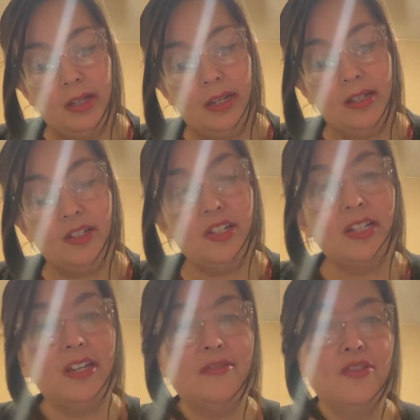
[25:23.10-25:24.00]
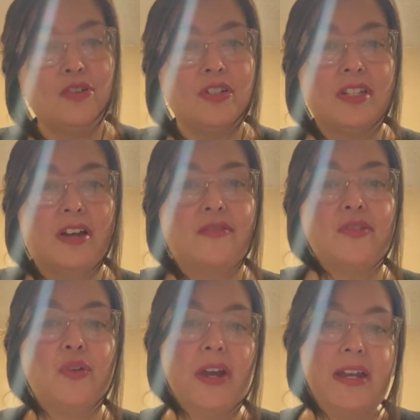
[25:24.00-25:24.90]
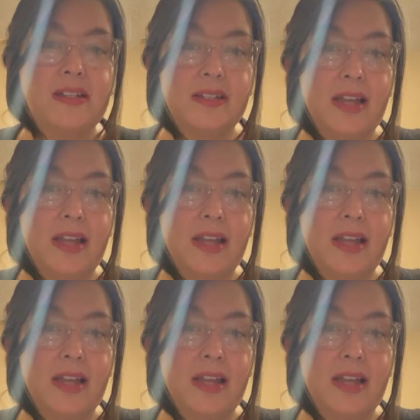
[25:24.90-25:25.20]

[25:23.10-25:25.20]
is to give yourself grace